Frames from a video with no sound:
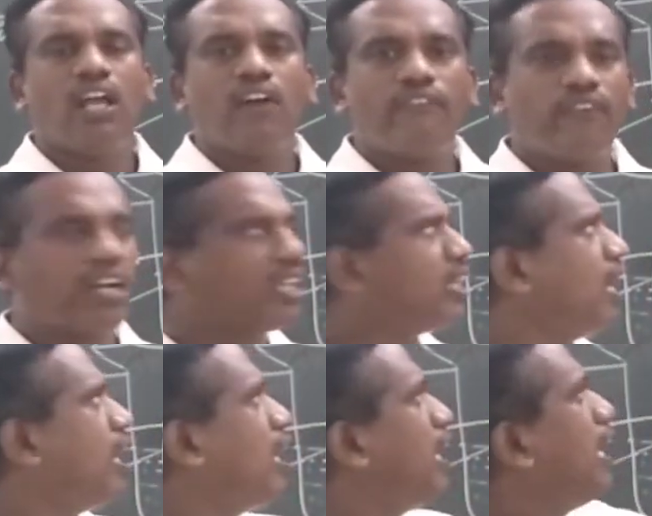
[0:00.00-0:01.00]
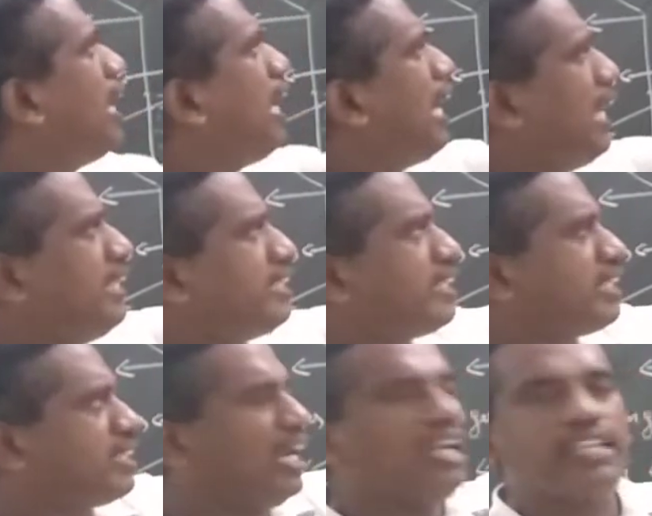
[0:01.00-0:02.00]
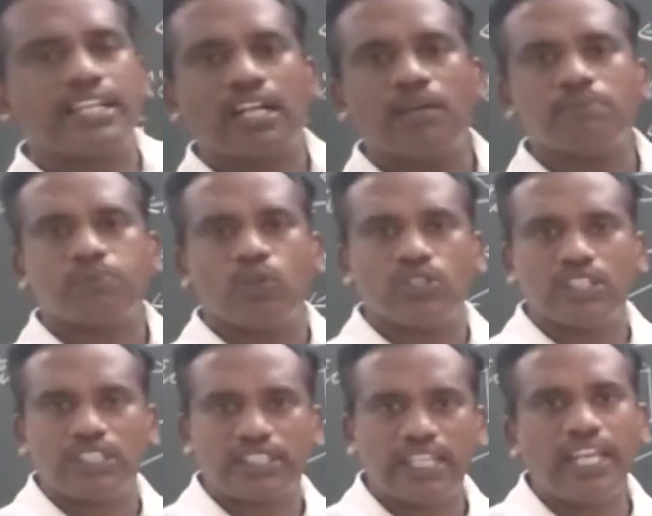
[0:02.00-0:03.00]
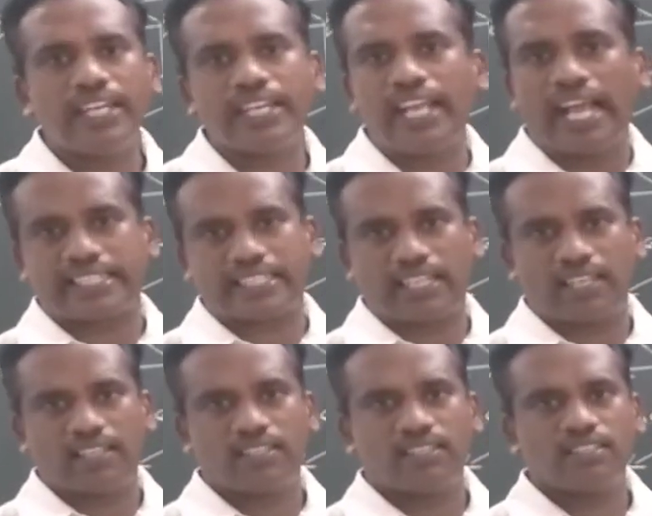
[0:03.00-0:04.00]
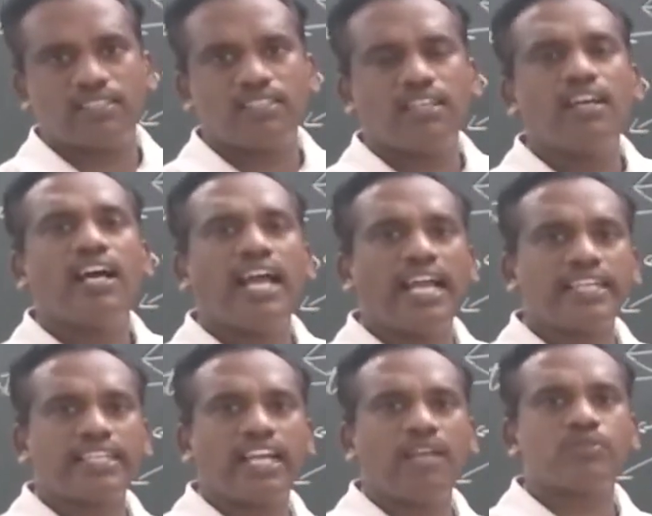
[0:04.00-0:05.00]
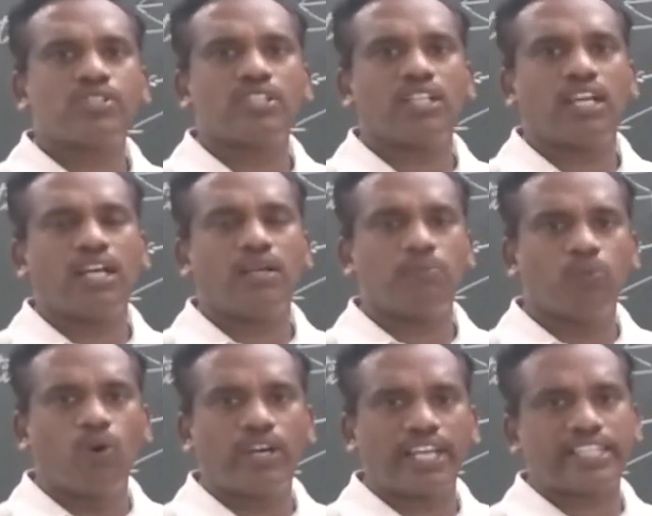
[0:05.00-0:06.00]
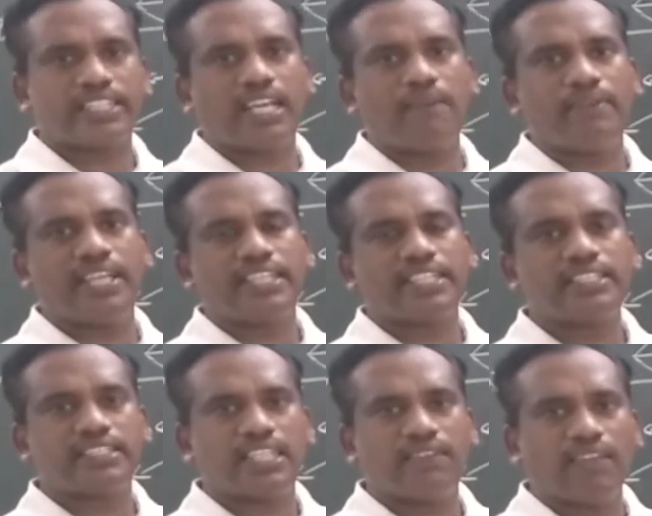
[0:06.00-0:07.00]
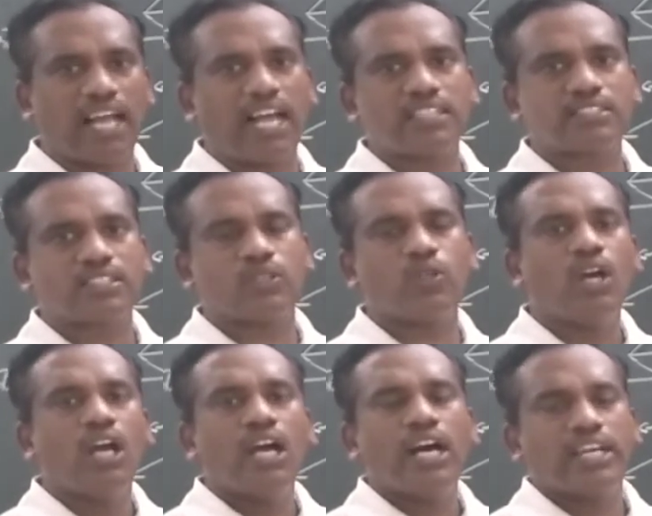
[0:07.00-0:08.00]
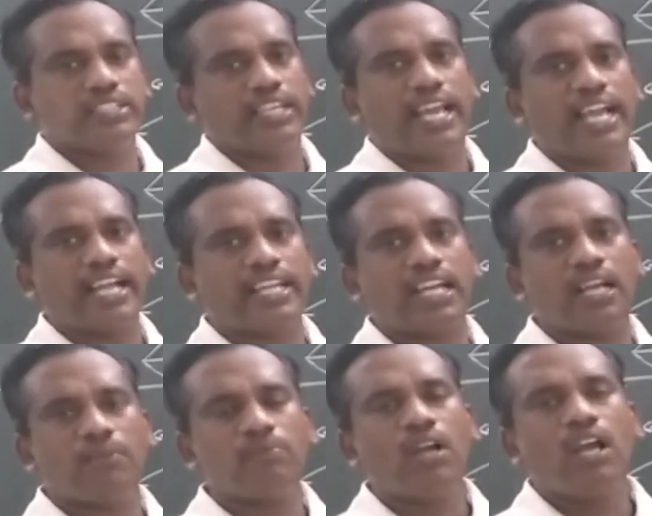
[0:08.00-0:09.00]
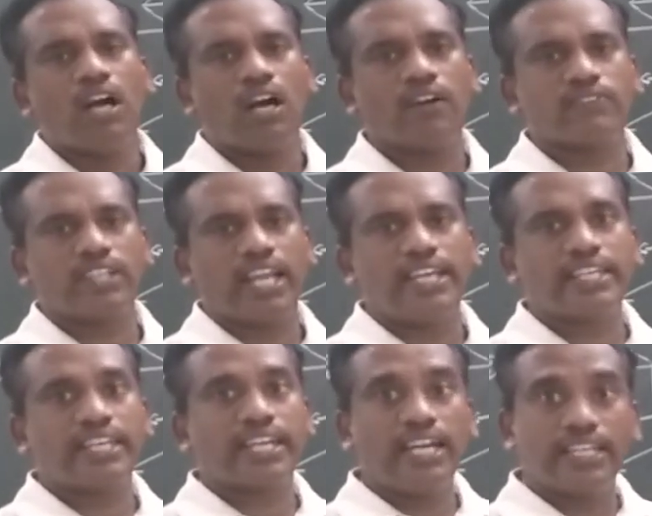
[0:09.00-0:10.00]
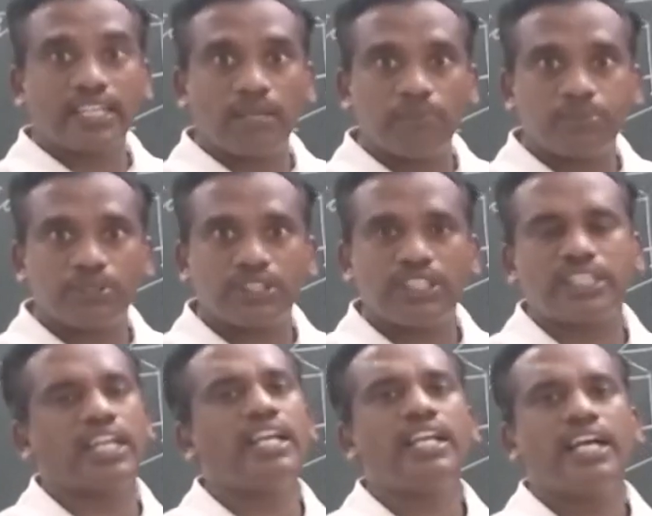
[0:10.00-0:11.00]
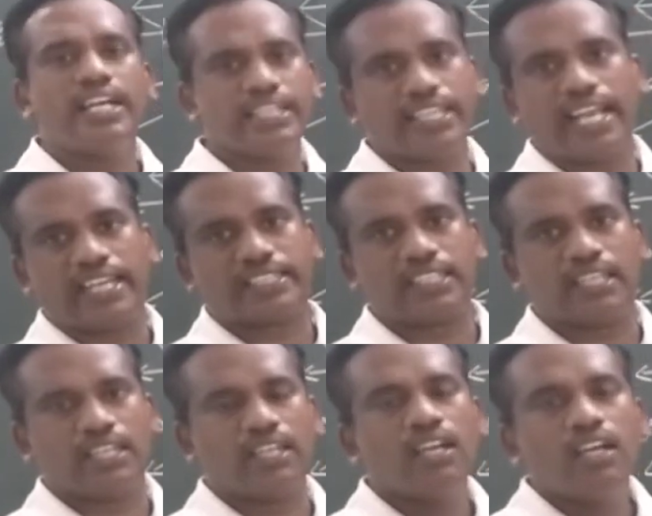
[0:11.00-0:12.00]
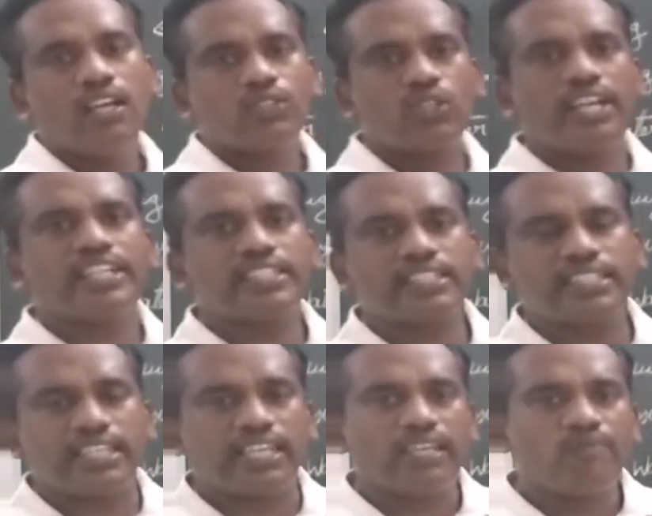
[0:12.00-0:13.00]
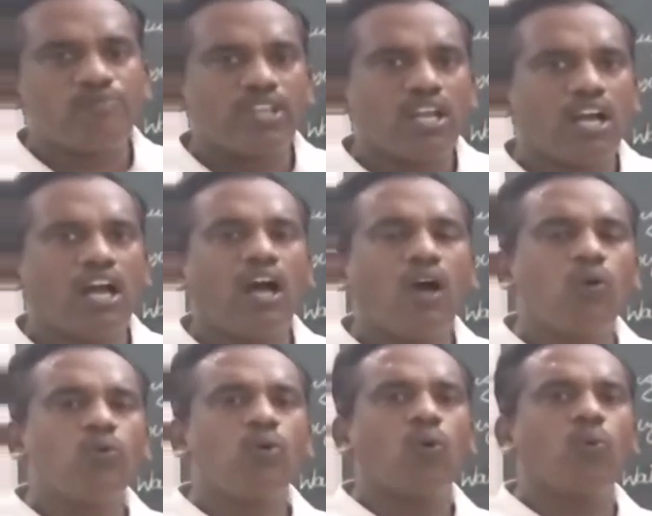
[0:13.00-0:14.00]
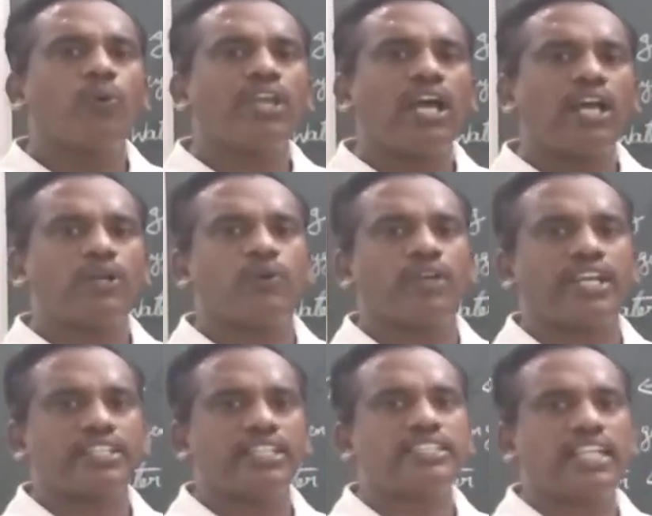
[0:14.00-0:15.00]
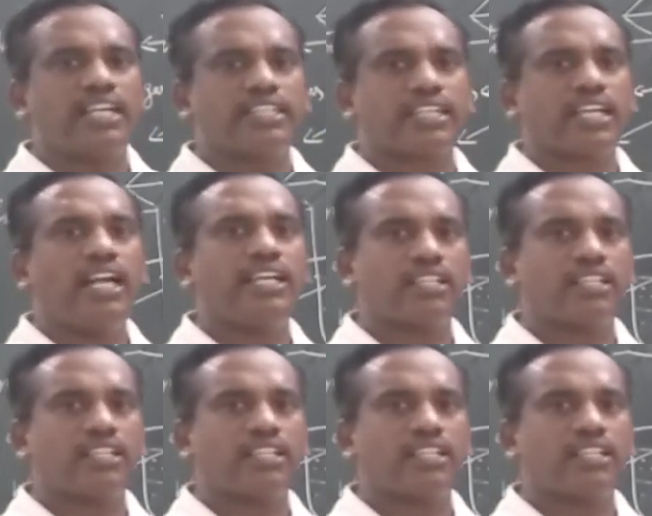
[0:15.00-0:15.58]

for the electrical decomposition reaction. At times in the board examinations, they will ask you the diagram of the electrical decomposition reaction. So let us see how we are doing this electrical